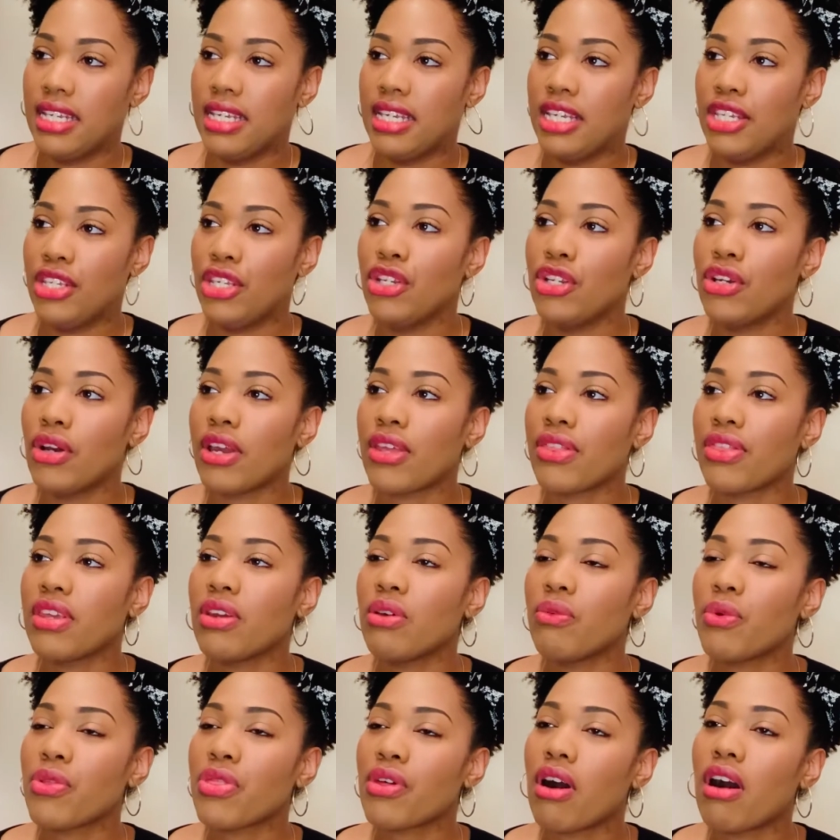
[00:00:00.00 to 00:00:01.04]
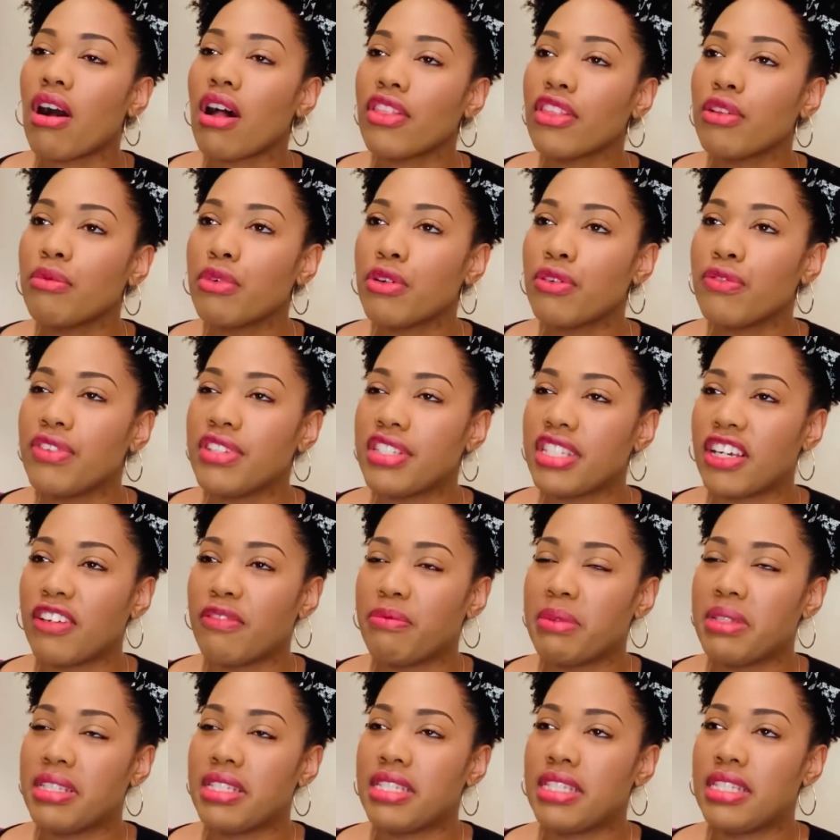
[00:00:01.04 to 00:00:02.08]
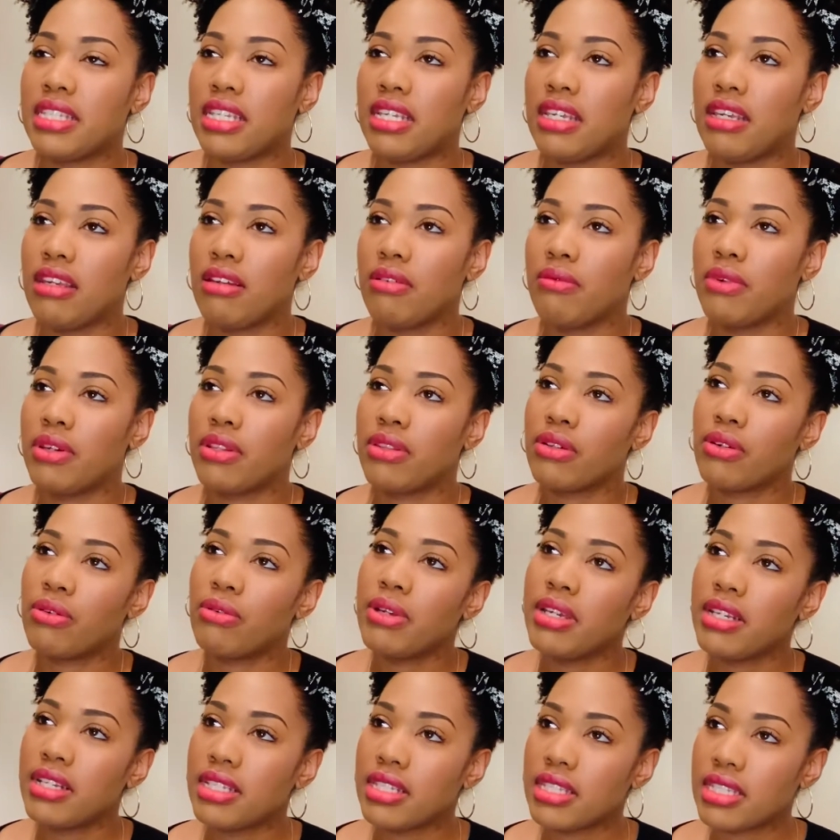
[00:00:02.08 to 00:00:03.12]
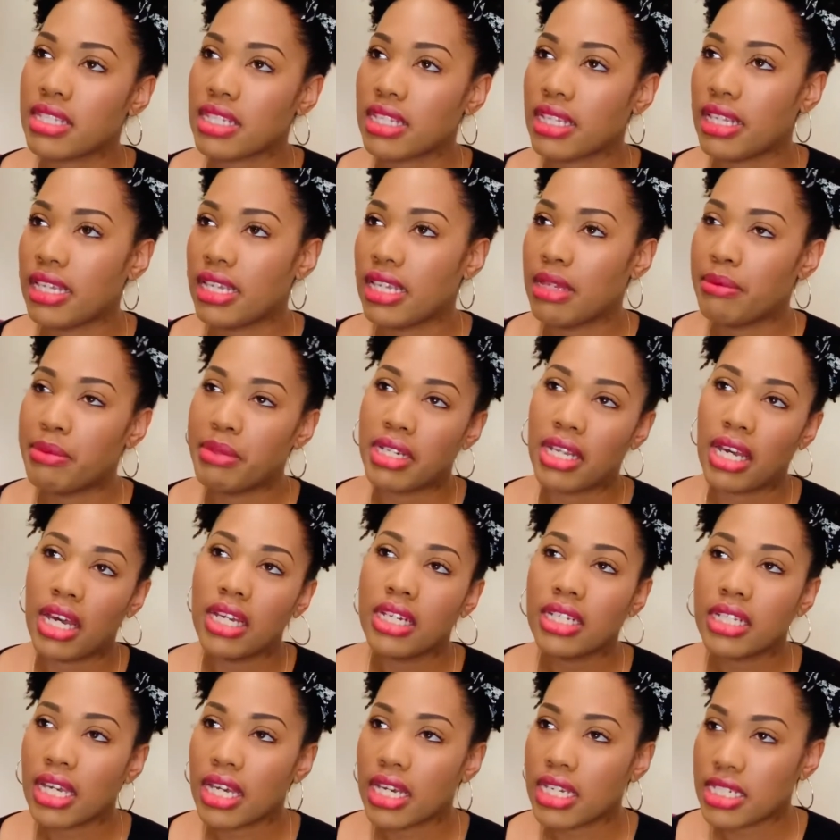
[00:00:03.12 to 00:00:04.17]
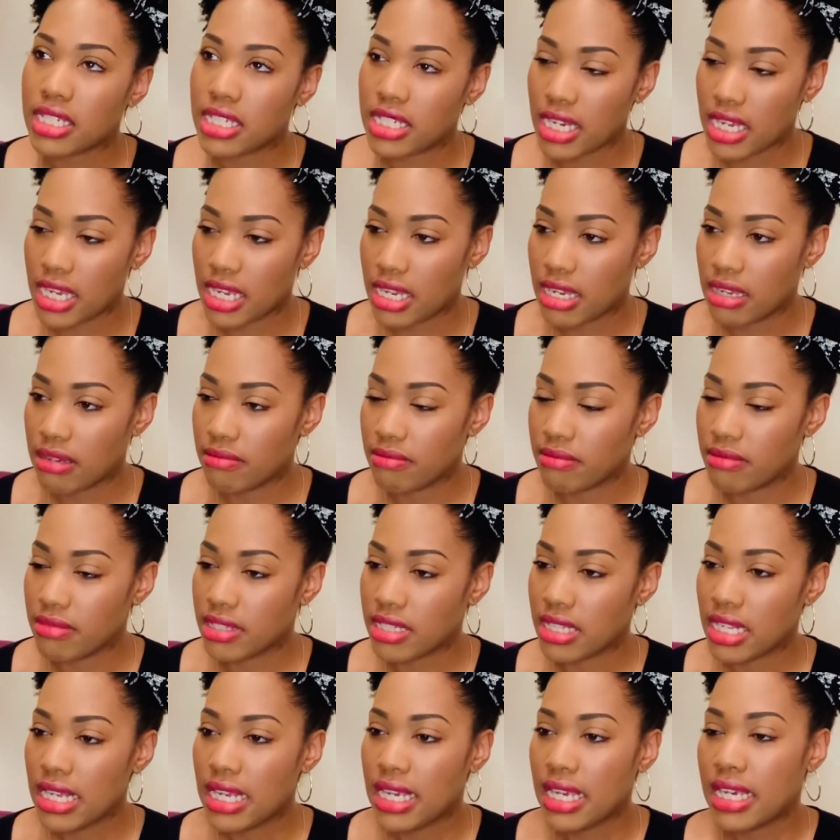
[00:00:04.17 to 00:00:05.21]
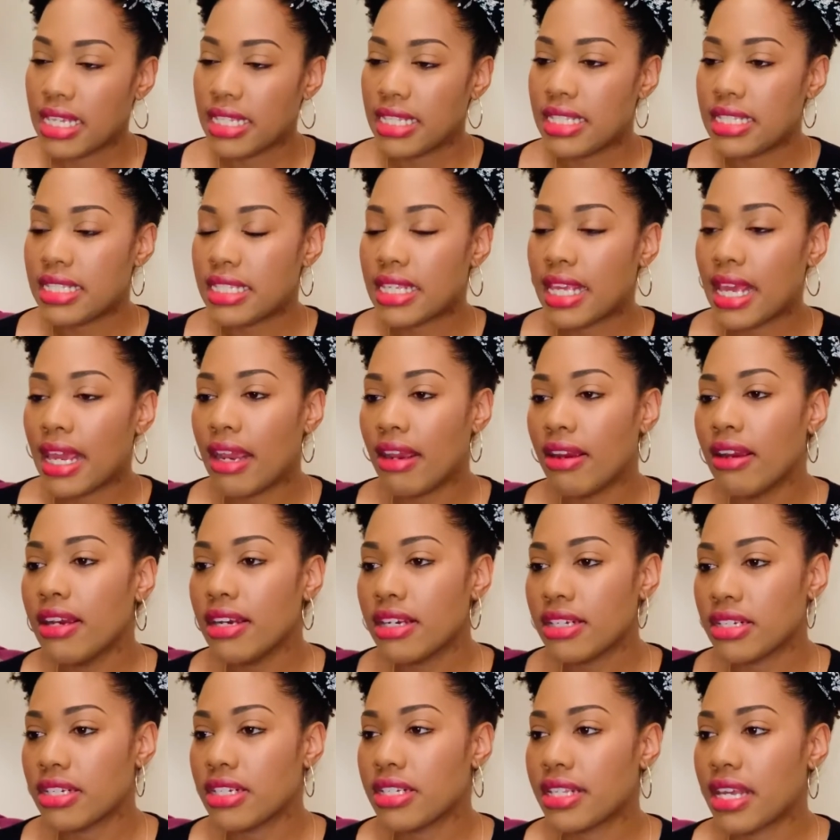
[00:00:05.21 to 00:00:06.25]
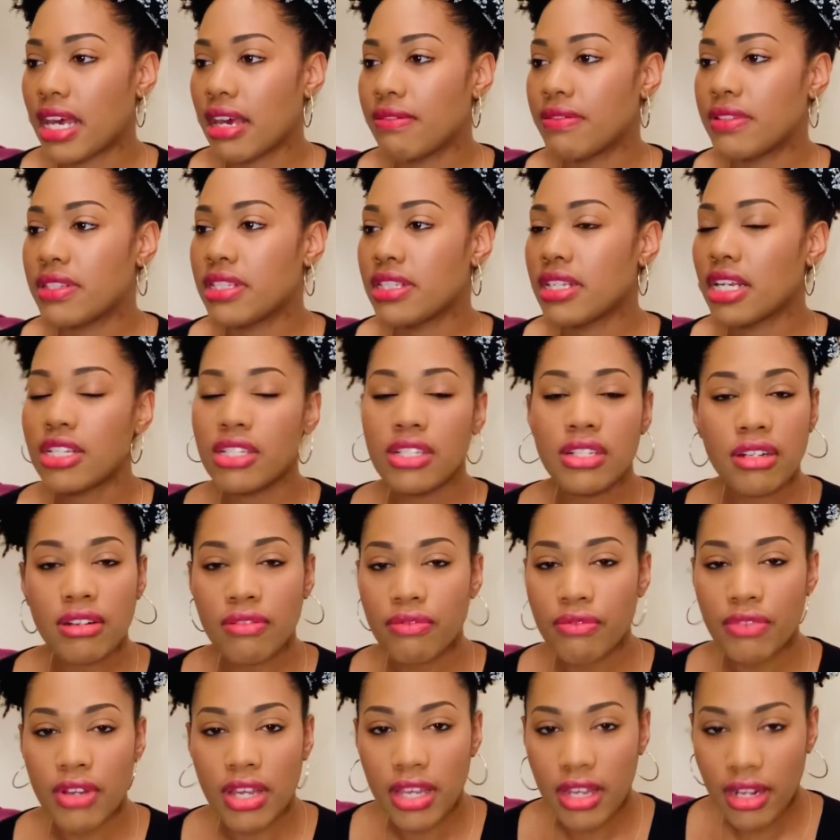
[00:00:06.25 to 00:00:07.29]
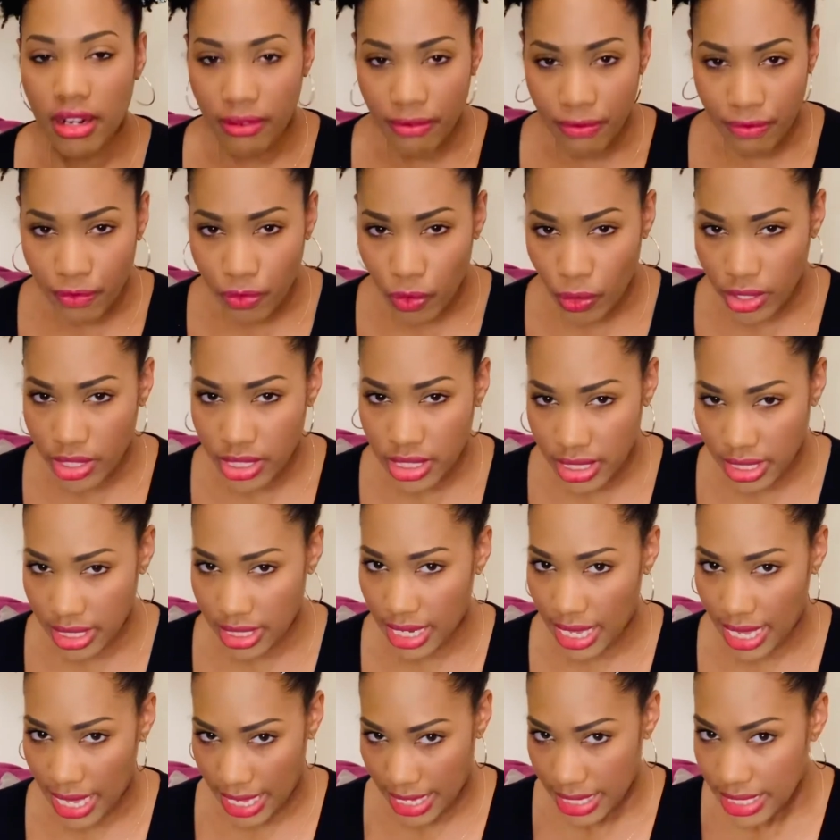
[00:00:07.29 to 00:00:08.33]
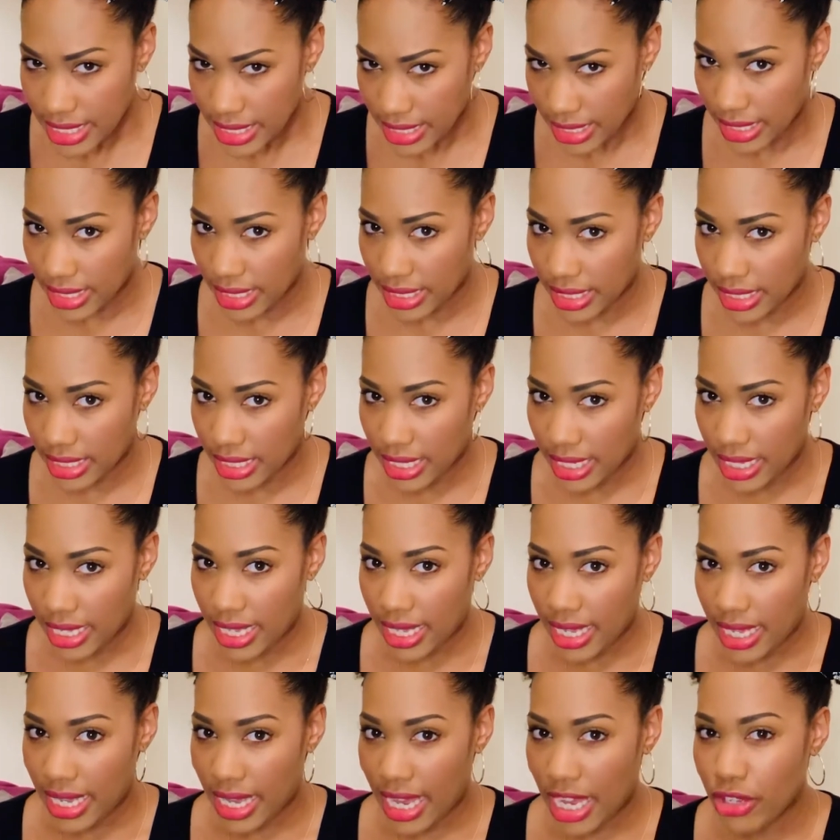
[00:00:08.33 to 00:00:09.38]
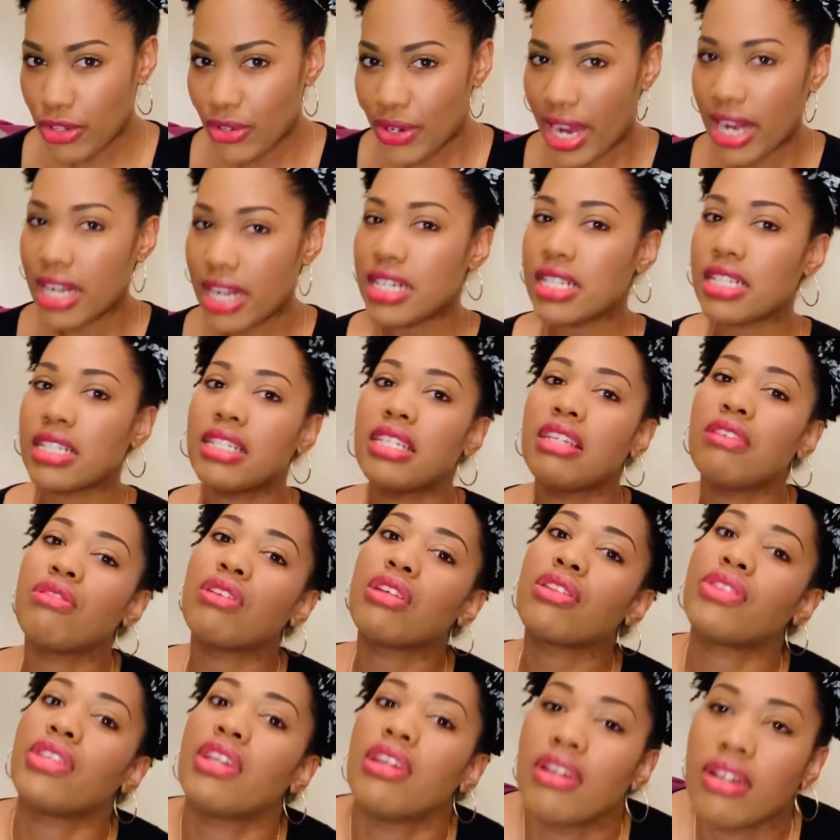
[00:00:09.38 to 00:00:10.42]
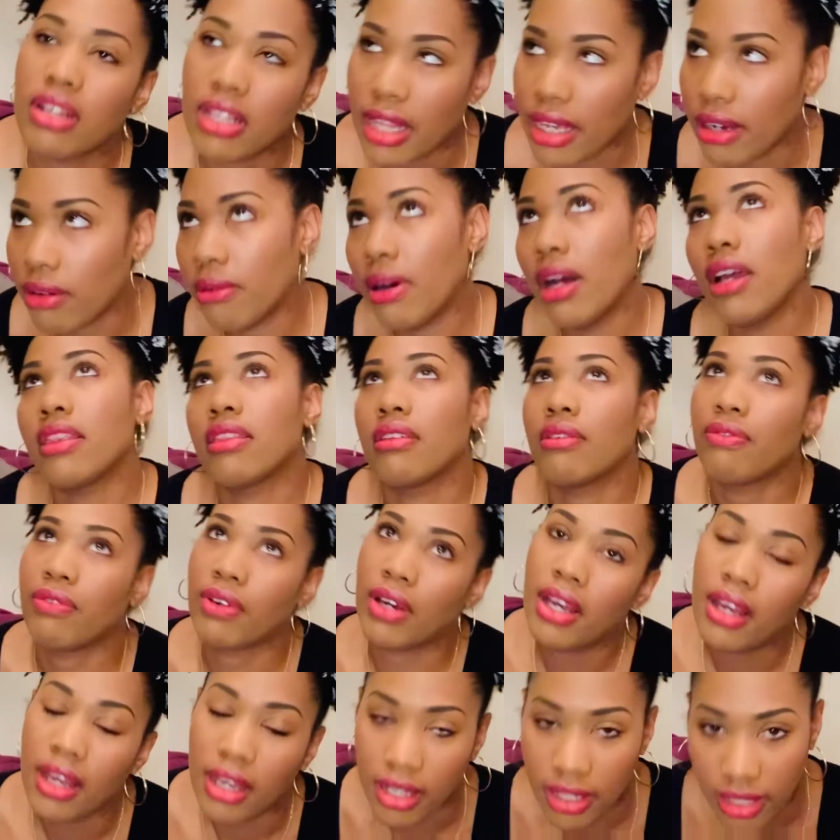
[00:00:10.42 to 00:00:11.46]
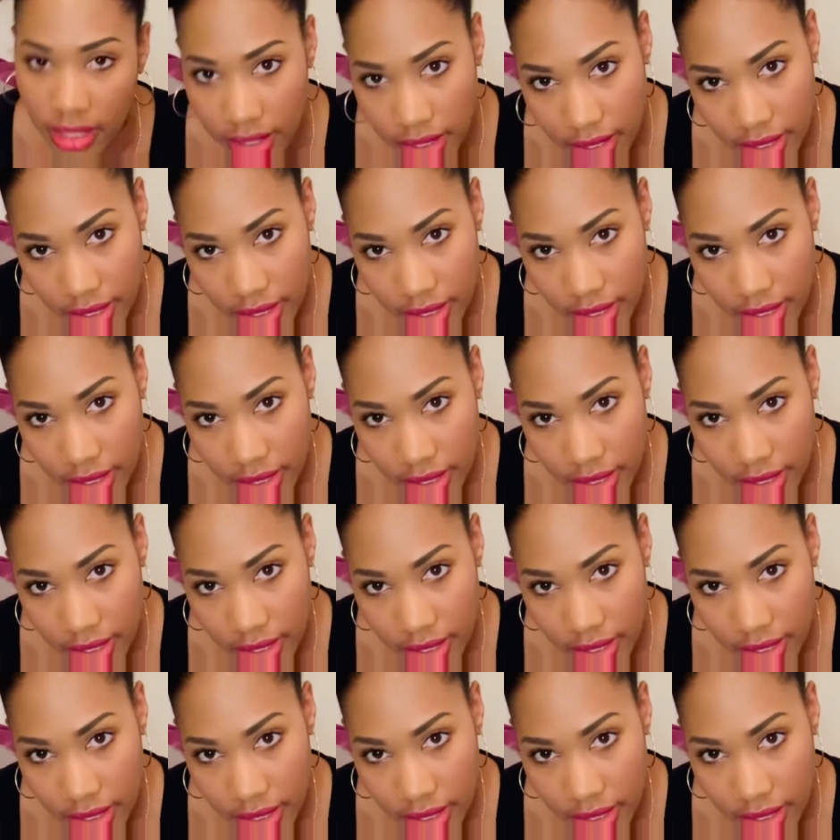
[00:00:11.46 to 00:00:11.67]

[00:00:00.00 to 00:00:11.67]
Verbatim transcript: You know, I think with all the movies I've been seeing with Queen and Slim and Uncut Gems, these characters have such an, un an unfortunate ending, and you kind of just leave the theater like, what the fuck?